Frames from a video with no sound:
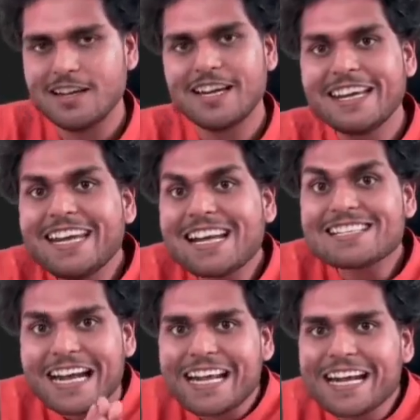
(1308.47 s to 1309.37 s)
Yes,
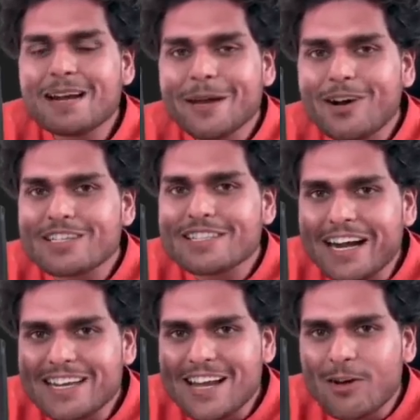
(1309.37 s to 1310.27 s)
I did, because that
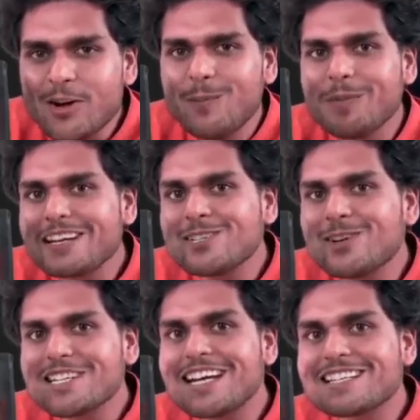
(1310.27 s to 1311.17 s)
is how complex
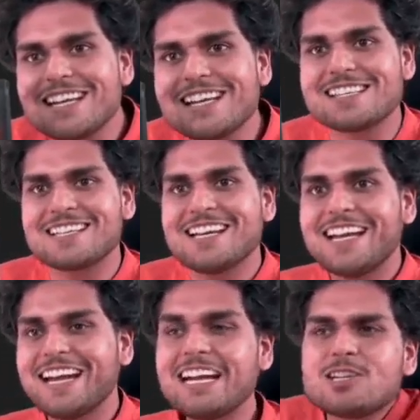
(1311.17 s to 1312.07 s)
Node.js is.
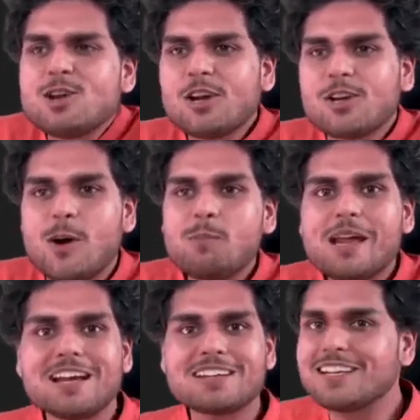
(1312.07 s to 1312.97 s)
And it's not
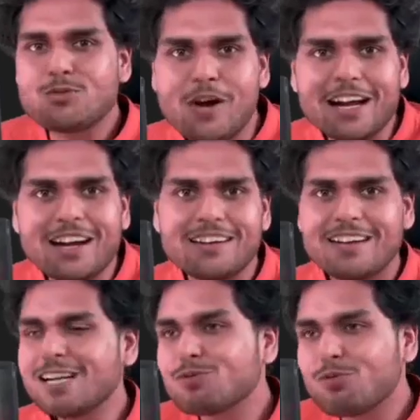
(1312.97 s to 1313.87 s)
complex, it's fun.
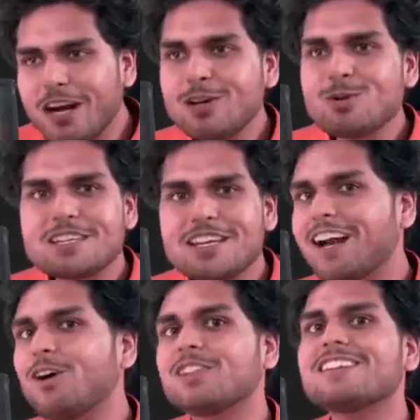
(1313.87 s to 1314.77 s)
It's fun to see
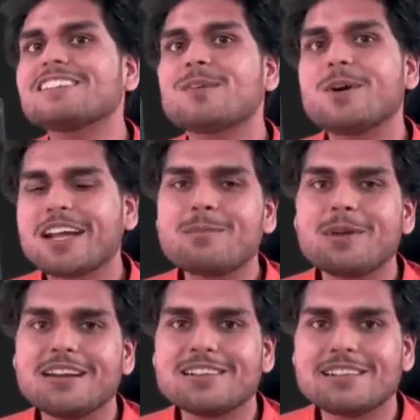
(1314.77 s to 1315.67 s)
how things are working
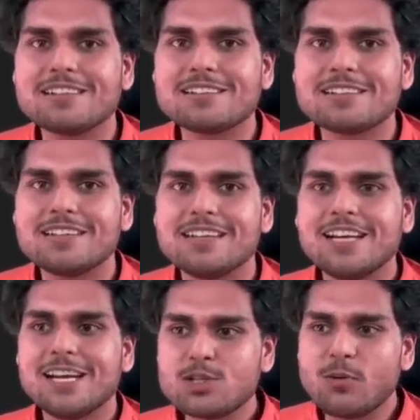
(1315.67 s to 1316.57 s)
behind the scenes.
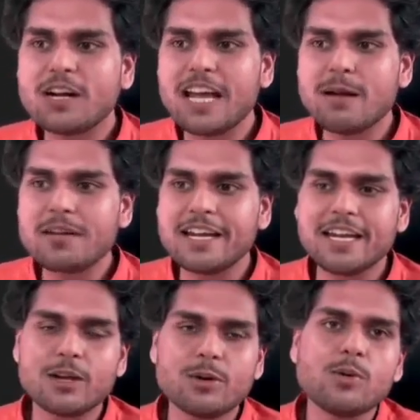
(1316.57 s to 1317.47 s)
So what I'm telling
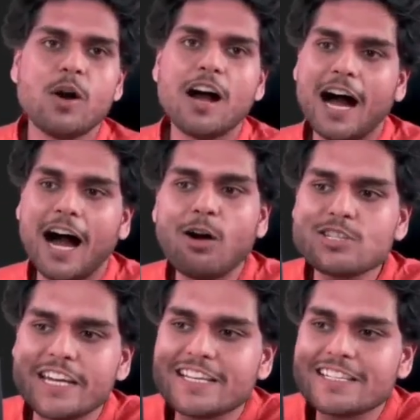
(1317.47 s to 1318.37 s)
you, how
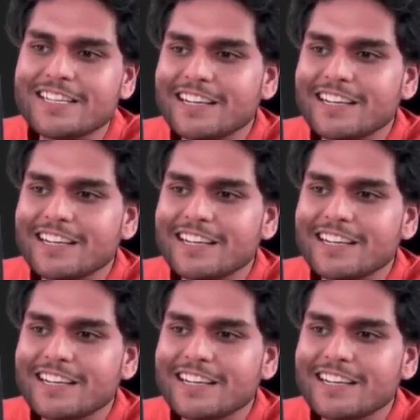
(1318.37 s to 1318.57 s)
JS engine